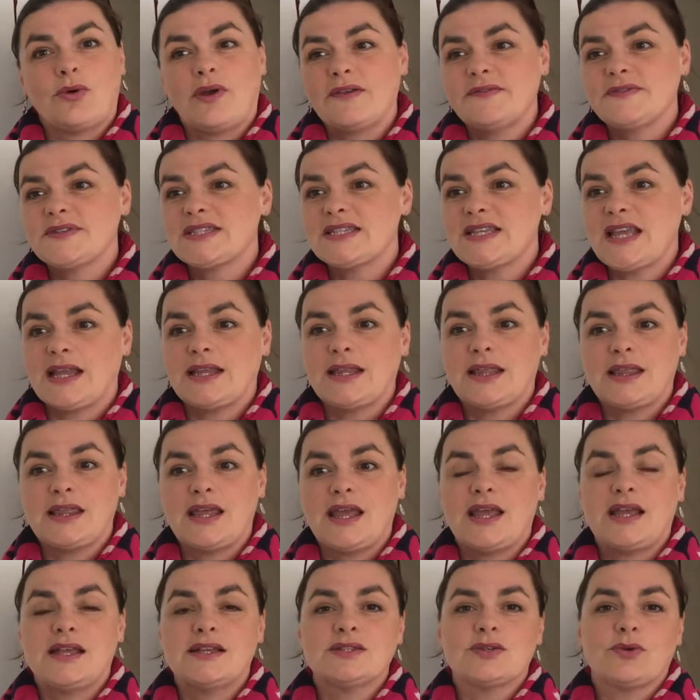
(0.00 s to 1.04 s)
I've said
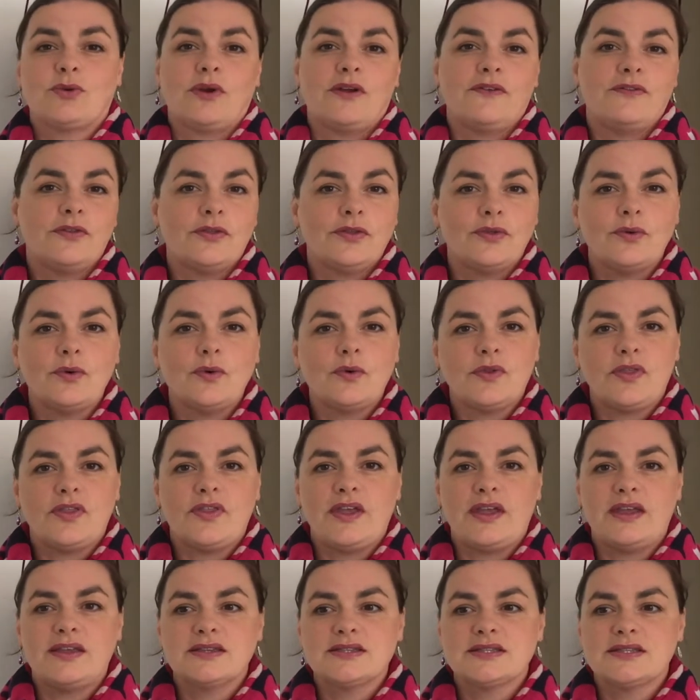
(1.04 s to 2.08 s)
things or I've thought
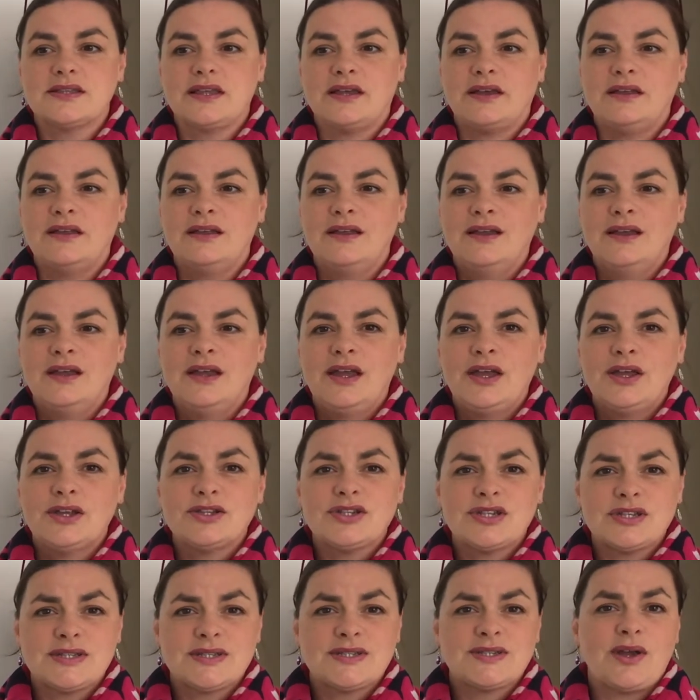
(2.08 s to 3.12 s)
things that
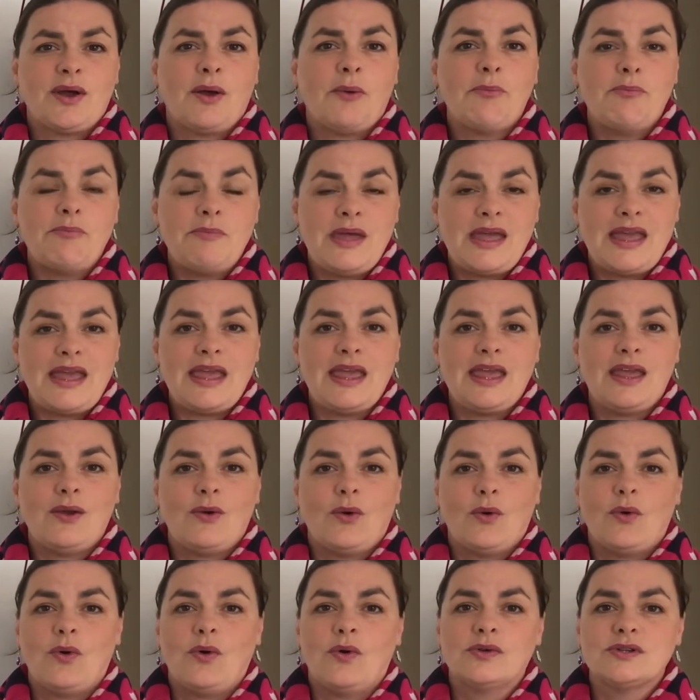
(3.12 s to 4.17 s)
just aren't me
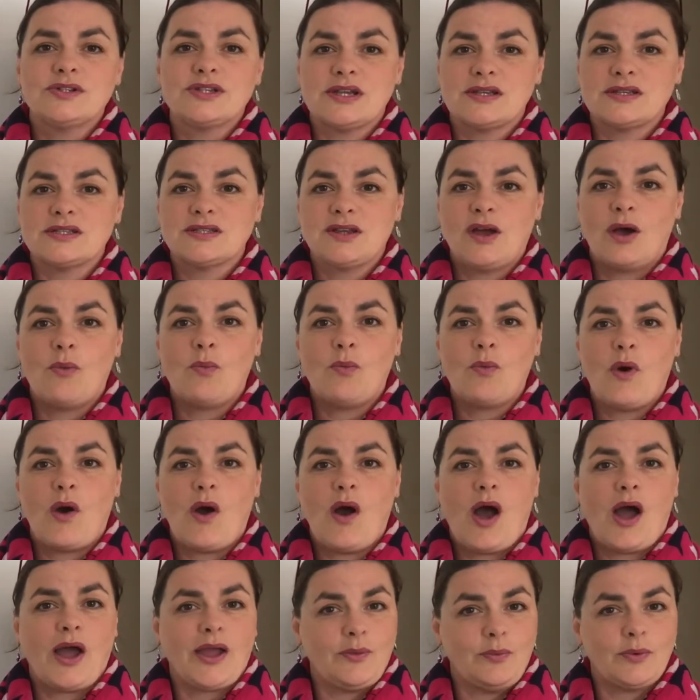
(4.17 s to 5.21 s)
or just aren't what
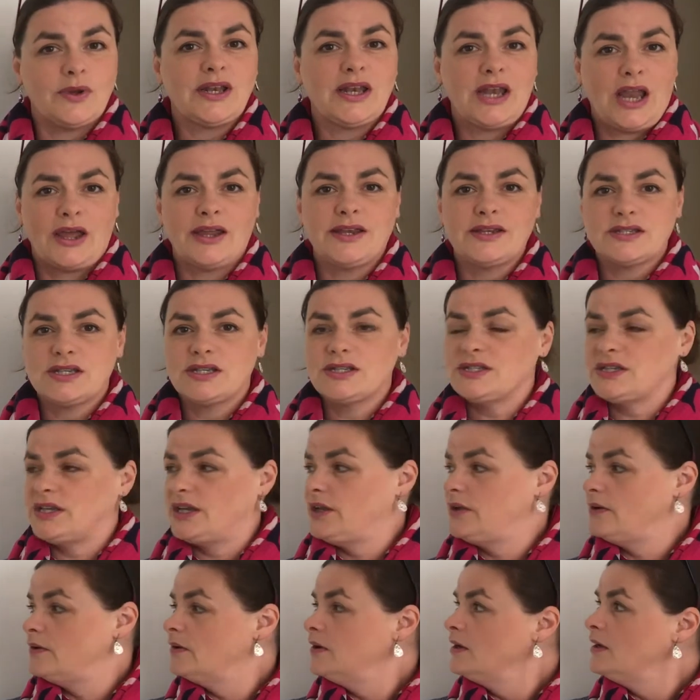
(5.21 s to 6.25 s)
I would like to
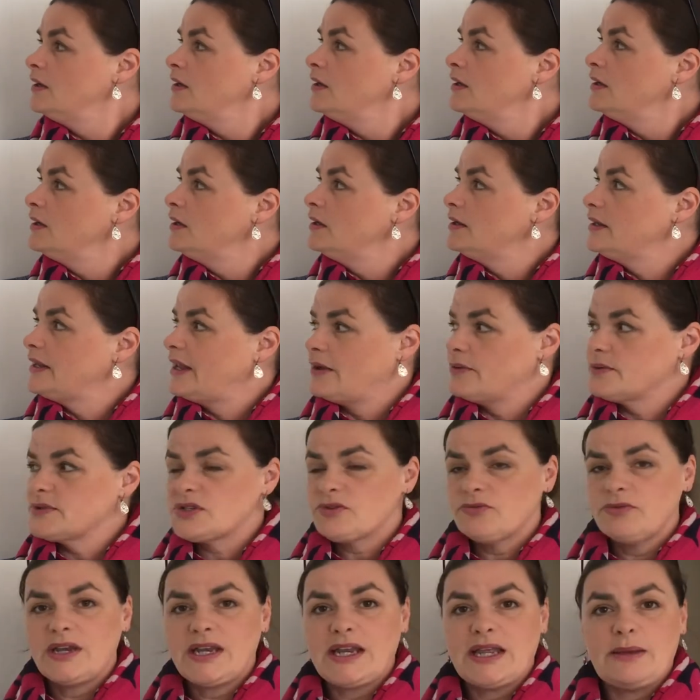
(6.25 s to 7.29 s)
do. Now, it's
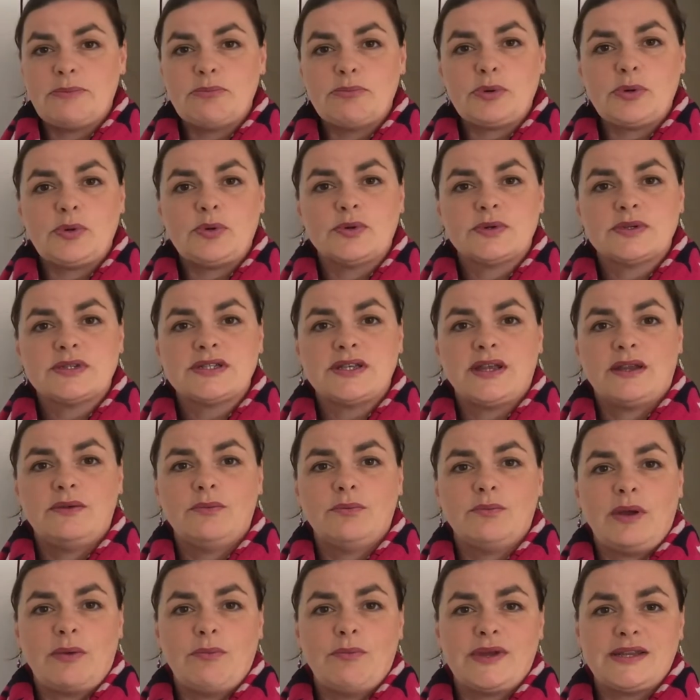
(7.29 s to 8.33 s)
really important
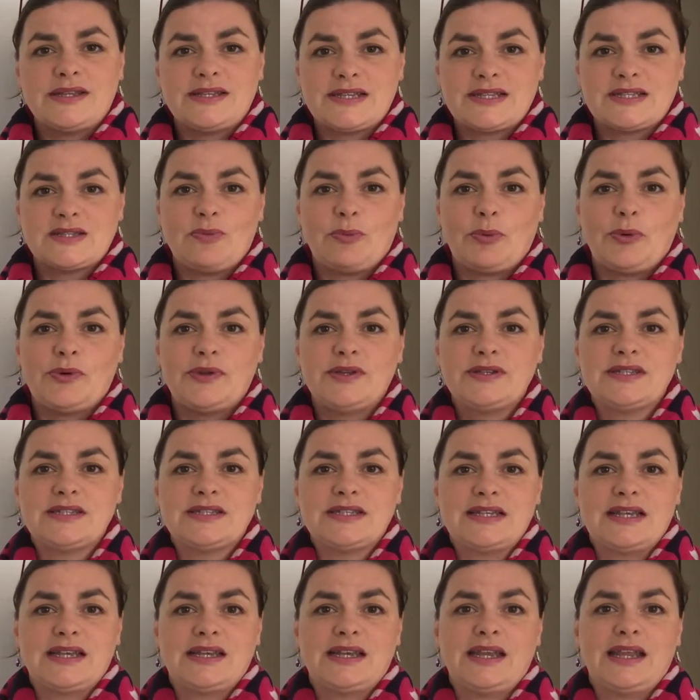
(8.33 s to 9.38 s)
when we're disappointed
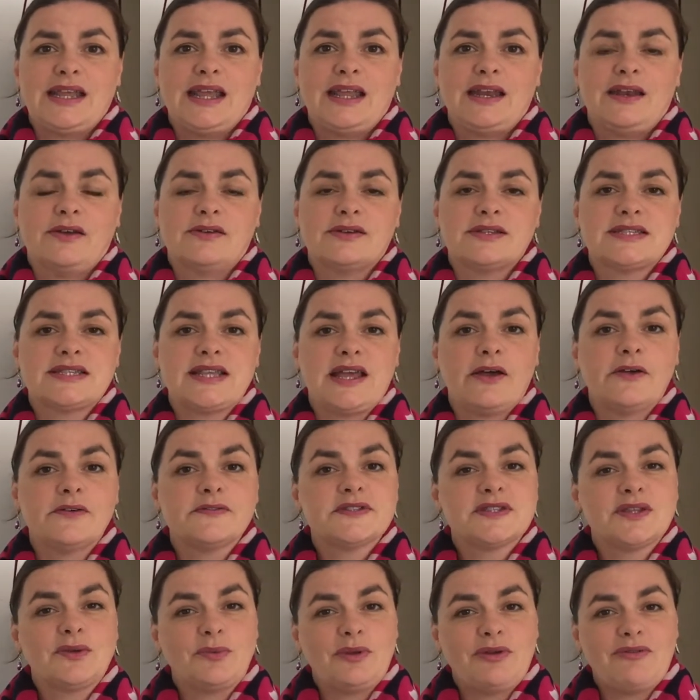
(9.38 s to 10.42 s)
in ourselves
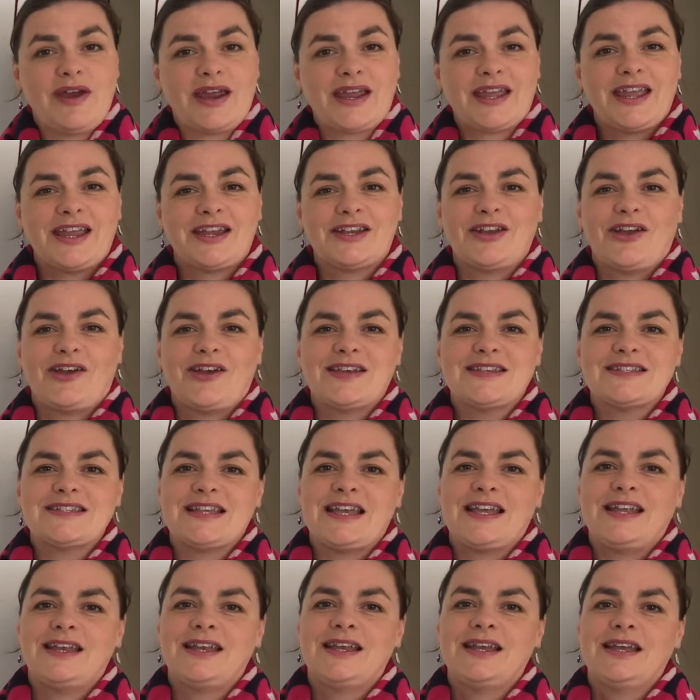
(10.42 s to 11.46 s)
that we recognise
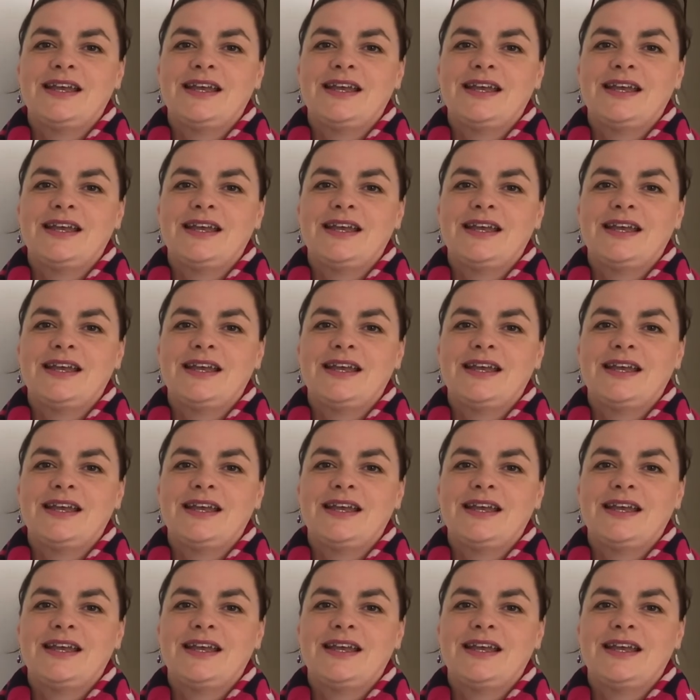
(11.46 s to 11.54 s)
it,